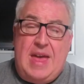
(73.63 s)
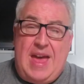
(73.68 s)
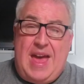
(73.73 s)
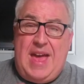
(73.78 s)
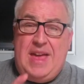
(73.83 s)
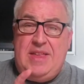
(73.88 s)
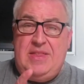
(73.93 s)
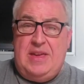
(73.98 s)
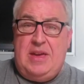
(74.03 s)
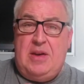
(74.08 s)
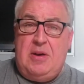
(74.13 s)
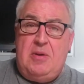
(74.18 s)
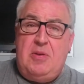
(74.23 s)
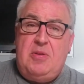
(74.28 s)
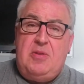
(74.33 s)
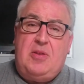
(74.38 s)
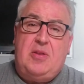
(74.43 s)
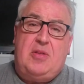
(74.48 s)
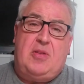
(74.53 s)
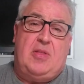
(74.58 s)
And the
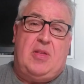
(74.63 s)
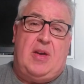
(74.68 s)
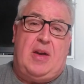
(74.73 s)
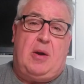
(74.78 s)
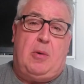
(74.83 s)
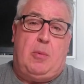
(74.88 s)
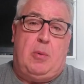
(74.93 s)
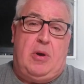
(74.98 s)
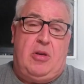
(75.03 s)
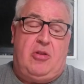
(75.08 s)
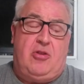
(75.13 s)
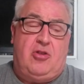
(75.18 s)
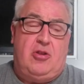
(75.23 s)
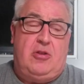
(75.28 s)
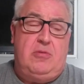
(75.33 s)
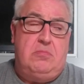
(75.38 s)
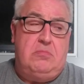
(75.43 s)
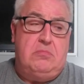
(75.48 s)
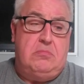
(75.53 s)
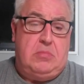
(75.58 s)
answer to that
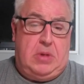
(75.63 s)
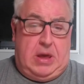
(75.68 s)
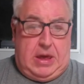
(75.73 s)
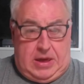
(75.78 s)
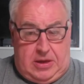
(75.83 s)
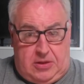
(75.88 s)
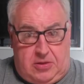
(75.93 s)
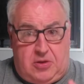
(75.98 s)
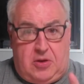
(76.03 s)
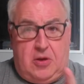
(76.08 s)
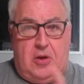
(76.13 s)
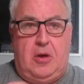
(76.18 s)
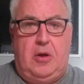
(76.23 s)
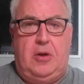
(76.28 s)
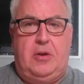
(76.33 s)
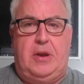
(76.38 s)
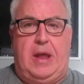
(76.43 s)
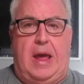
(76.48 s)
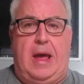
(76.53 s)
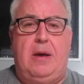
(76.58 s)
question, it
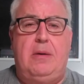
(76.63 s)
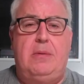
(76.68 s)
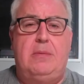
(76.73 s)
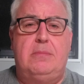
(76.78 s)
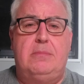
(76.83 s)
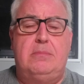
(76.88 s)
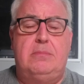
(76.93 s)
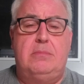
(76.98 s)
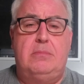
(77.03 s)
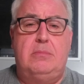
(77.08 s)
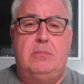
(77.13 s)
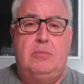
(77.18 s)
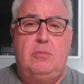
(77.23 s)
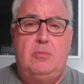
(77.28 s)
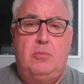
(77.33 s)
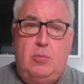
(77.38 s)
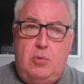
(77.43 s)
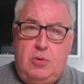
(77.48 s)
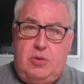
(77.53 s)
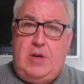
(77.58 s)
turned out, was